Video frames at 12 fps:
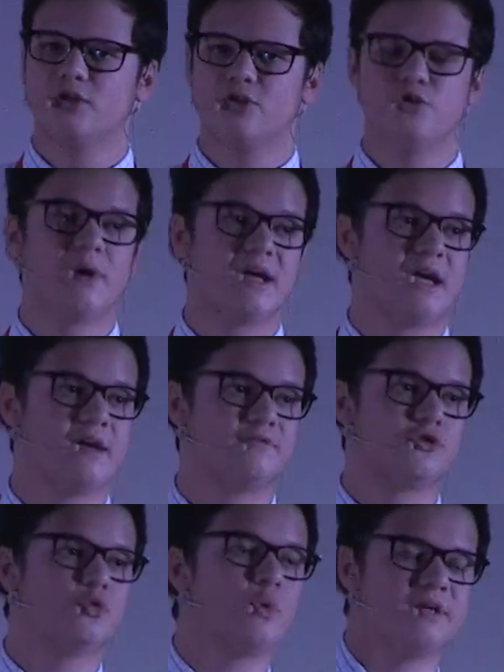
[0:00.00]
you might
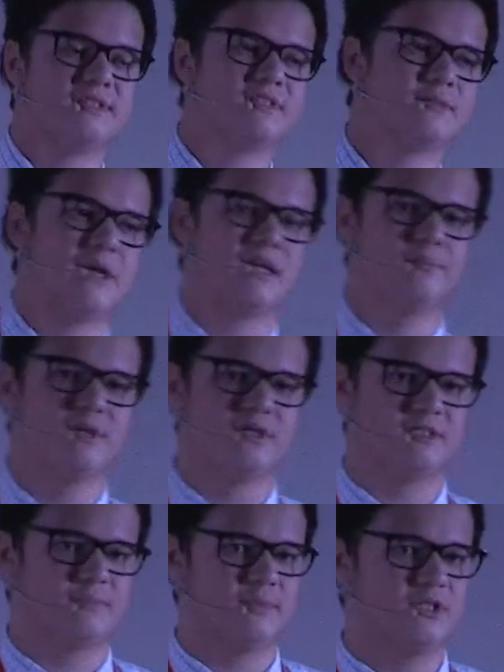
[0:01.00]
have twice as many
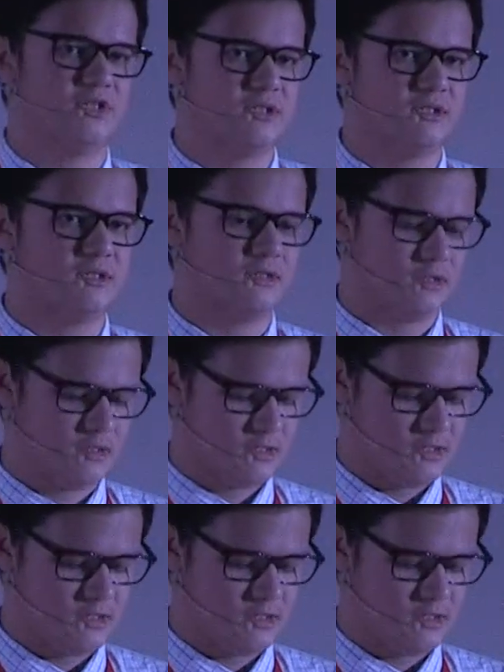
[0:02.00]
bird species.